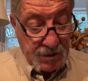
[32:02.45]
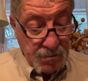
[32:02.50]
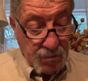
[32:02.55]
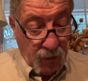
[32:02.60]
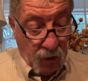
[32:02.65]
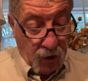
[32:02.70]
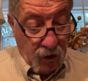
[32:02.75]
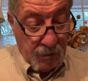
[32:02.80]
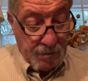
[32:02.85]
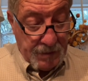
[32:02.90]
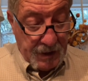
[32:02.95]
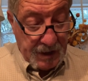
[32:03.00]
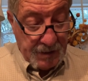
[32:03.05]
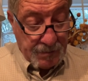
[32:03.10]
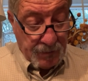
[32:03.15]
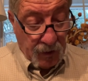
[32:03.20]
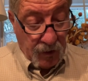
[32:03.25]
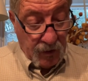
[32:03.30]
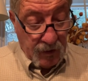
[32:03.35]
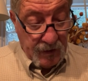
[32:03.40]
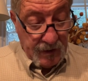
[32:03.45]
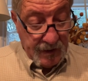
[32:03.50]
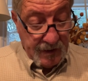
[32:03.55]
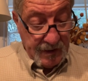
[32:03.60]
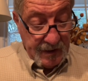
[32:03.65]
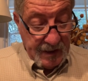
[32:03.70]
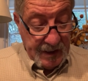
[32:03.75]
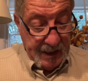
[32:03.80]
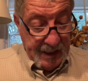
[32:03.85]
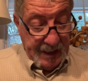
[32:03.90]
more people
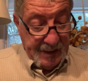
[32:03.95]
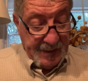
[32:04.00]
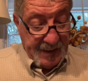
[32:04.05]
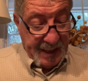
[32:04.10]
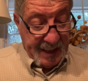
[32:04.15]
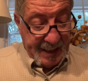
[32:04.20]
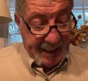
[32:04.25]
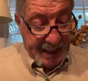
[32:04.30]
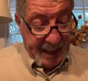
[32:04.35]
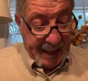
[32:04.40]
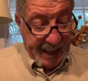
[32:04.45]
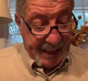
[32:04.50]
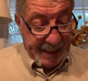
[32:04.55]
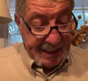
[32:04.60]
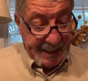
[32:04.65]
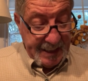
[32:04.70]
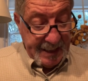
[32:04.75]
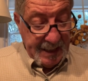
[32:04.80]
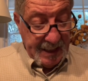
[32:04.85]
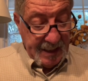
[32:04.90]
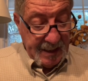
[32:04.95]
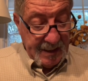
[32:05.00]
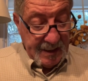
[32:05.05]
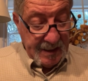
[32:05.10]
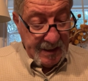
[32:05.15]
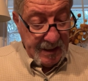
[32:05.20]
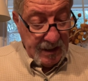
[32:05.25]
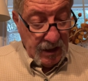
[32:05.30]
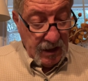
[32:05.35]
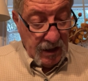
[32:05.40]
than any
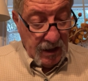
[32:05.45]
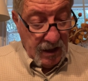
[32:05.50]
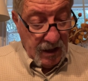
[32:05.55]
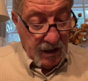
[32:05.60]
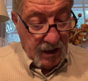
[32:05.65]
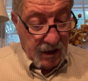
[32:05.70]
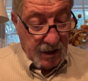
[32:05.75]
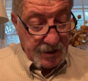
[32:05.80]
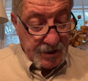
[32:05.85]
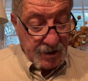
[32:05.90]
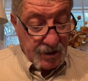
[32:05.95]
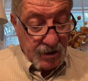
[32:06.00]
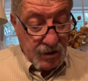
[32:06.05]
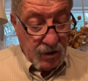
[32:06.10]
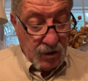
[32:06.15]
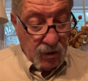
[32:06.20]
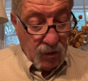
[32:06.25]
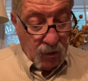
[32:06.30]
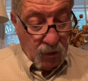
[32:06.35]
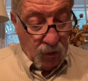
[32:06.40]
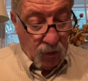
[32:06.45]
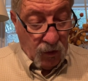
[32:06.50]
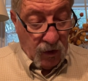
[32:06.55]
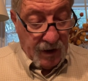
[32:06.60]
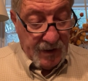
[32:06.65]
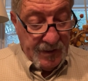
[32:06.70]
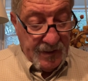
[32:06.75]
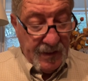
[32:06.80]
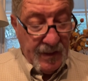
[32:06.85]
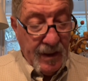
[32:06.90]
other
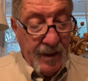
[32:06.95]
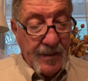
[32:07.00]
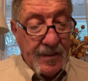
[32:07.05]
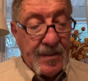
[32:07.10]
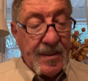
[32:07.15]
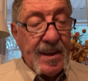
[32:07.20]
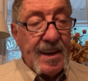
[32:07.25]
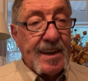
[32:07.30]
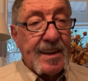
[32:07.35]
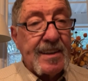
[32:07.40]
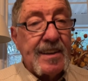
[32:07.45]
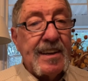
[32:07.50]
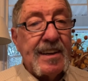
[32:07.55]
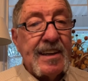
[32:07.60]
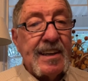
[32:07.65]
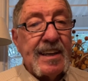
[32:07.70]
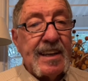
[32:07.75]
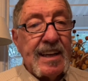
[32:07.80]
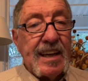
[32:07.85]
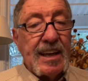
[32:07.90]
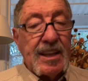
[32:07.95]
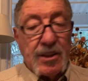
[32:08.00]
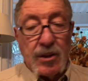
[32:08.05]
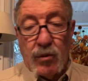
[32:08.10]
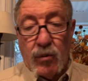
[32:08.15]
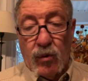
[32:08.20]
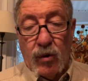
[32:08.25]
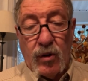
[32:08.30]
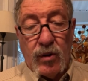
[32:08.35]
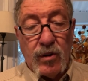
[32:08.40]
one thing in the
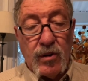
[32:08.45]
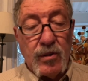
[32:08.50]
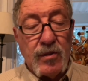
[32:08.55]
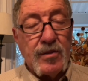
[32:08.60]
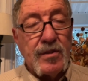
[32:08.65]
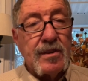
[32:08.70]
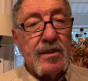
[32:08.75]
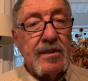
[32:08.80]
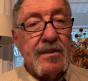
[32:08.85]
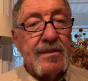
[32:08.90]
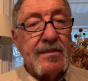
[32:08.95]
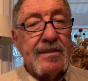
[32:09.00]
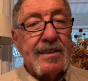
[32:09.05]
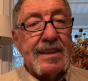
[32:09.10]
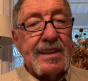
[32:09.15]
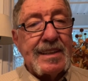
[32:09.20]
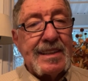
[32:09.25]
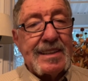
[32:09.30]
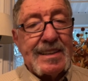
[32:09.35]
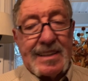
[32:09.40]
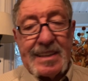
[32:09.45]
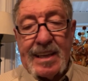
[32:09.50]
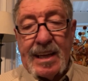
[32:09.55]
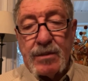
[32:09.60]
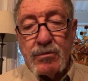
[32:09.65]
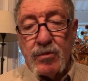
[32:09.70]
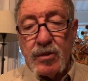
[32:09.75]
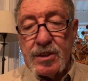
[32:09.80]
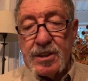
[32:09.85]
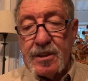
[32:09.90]
world. He
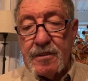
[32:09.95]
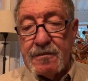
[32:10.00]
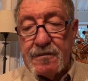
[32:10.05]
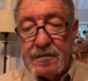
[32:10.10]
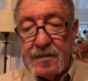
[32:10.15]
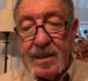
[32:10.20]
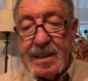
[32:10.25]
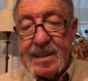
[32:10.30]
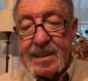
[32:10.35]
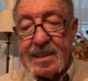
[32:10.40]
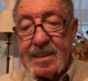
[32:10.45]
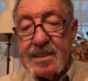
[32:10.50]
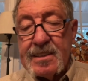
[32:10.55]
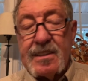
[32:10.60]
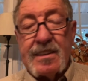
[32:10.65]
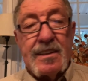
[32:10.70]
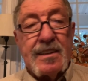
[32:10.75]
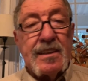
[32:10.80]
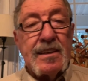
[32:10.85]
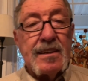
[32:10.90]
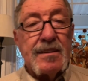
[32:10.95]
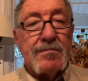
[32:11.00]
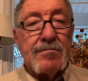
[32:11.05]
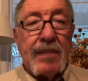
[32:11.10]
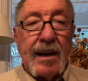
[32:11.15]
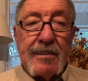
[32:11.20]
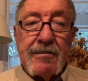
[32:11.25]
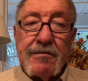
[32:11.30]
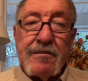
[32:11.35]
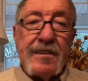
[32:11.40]
said, we're defeated
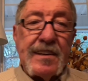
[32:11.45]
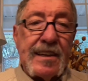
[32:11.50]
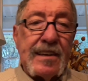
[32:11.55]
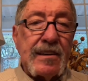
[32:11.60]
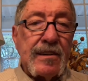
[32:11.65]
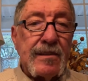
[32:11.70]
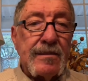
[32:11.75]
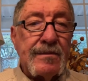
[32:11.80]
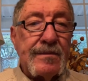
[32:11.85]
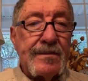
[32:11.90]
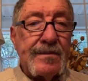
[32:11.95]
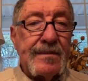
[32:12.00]
by fear.